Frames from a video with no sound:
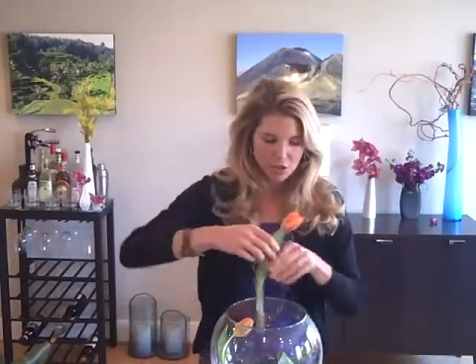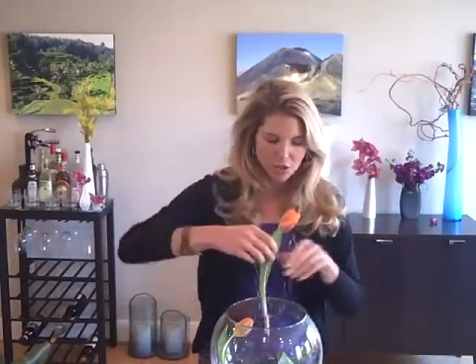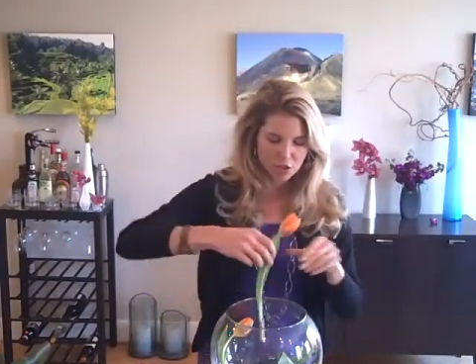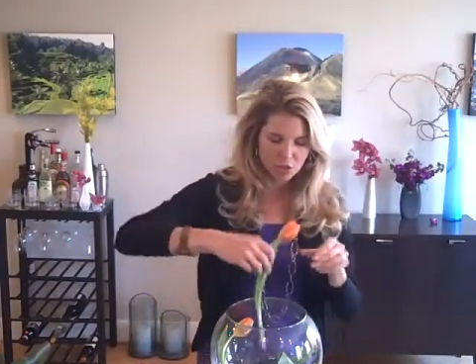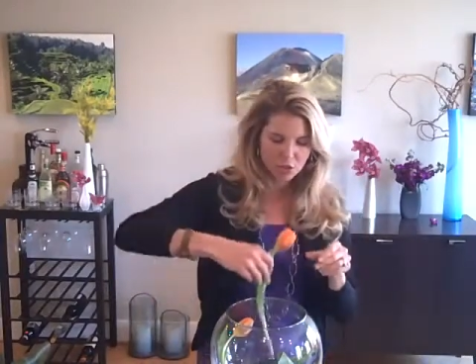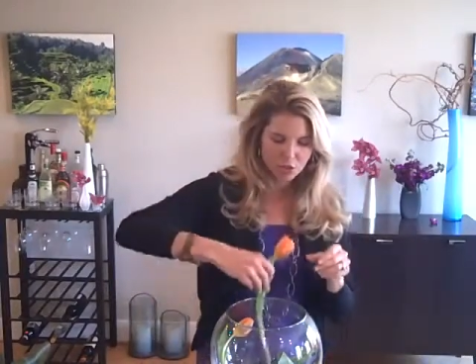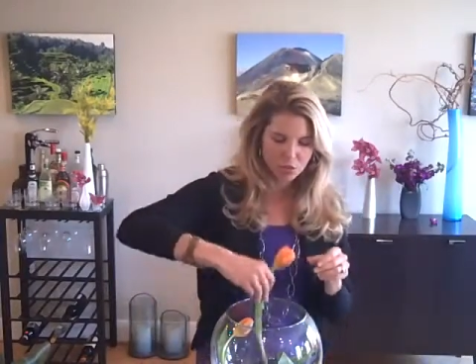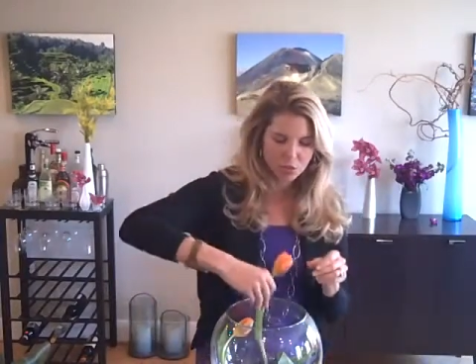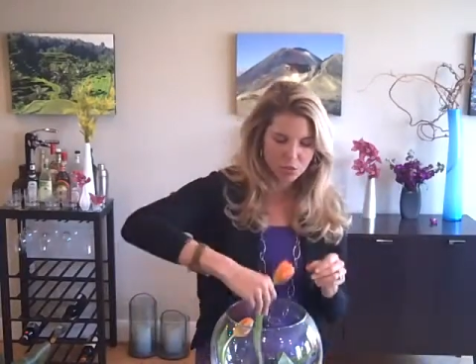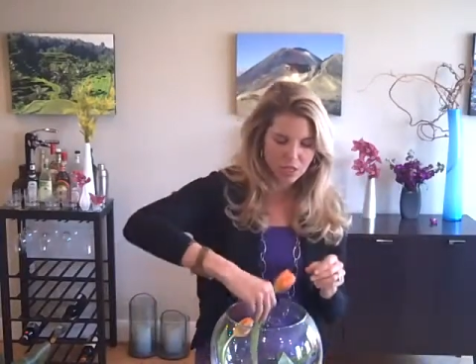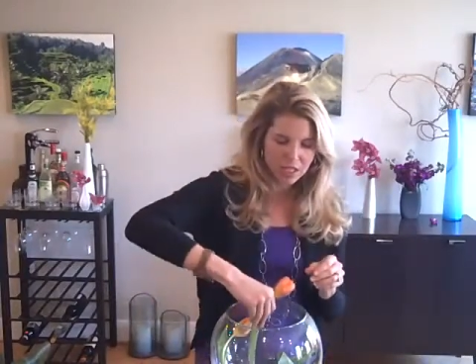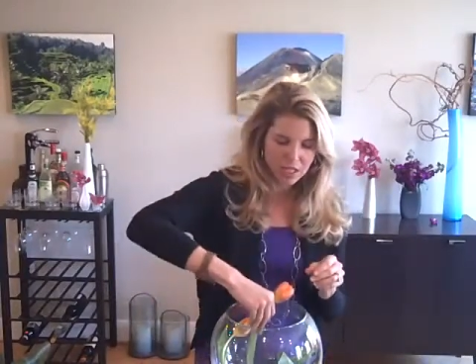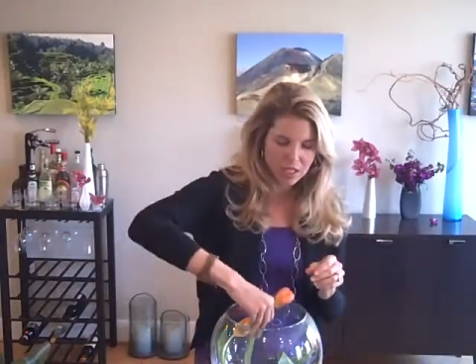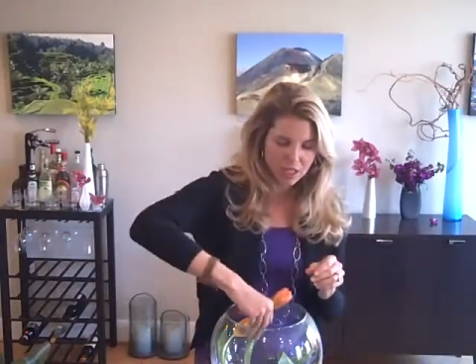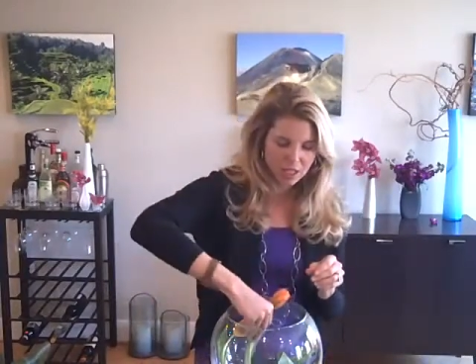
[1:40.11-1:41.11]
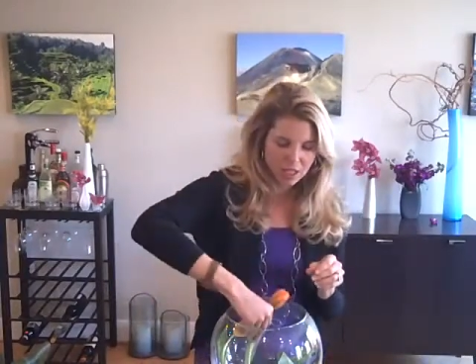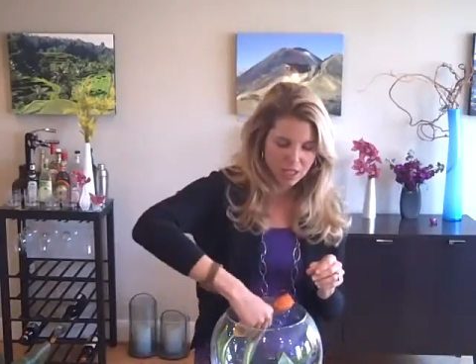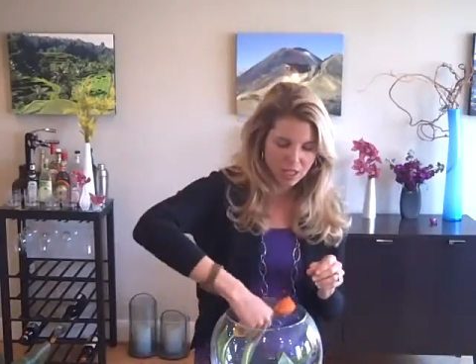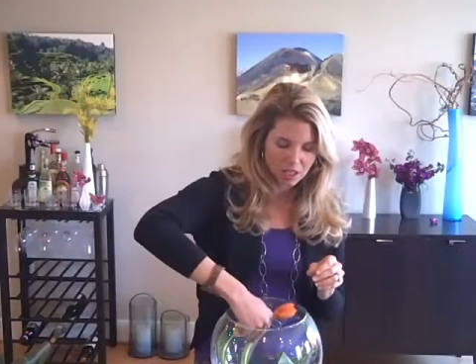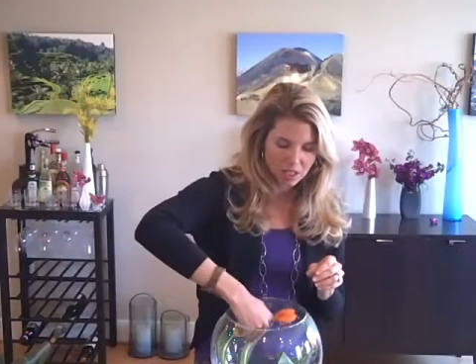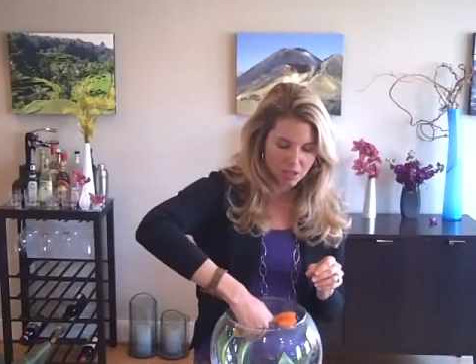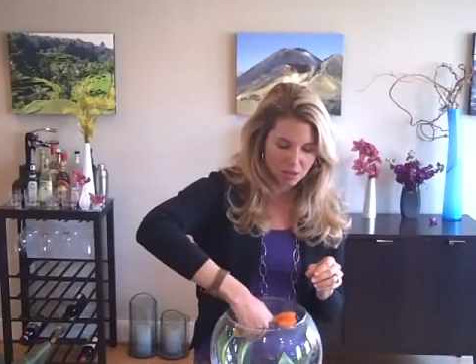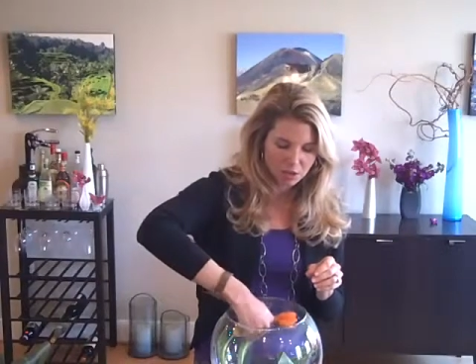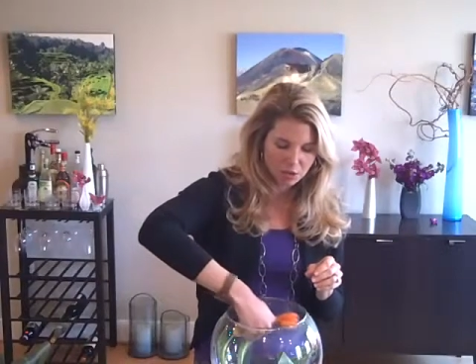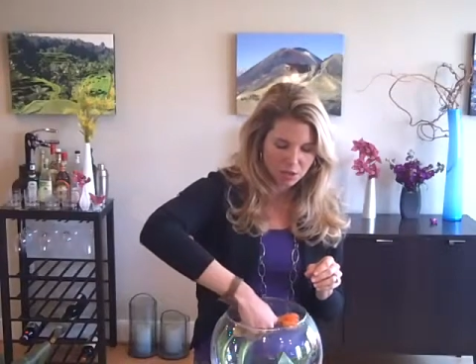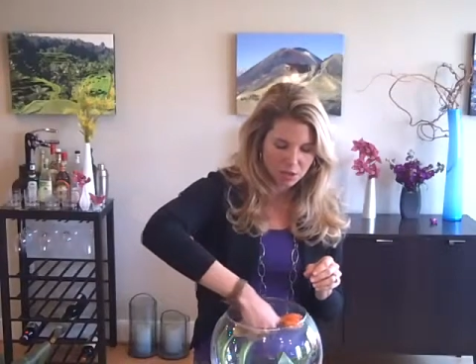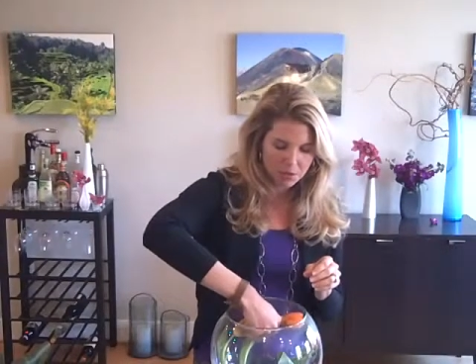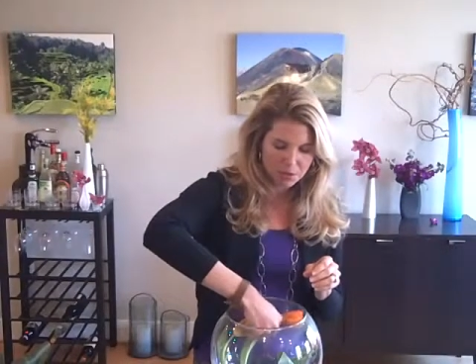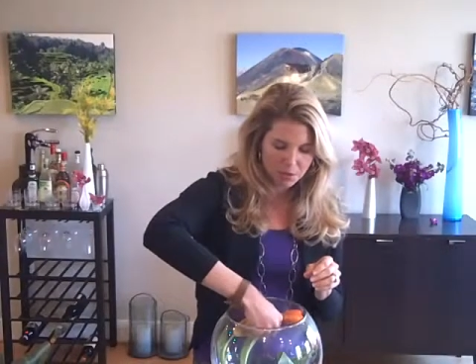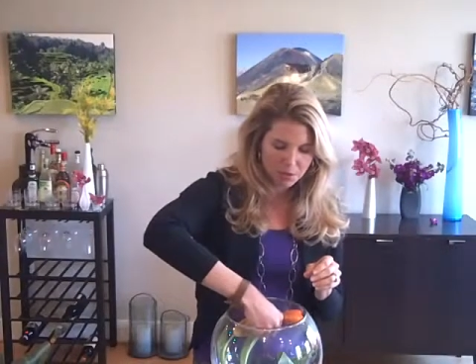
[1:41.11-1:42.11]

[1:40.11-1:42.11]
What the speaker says: just 3 tulips.